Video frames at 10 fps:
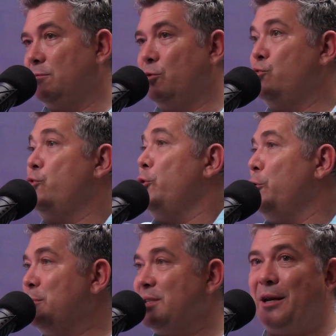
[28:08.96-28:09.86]

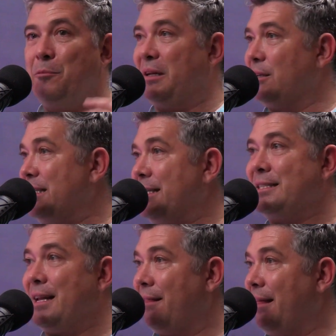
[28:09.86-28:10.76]
rooms in
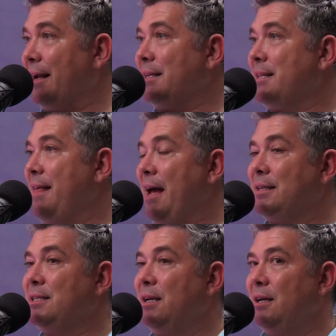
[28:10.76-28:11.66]
buildings and things
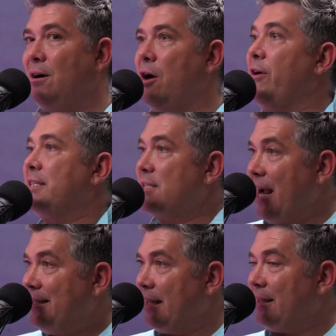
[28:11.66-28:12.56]
that are
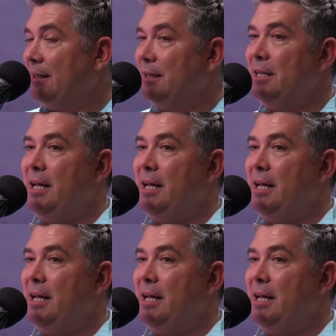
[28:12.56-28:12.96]
exciting.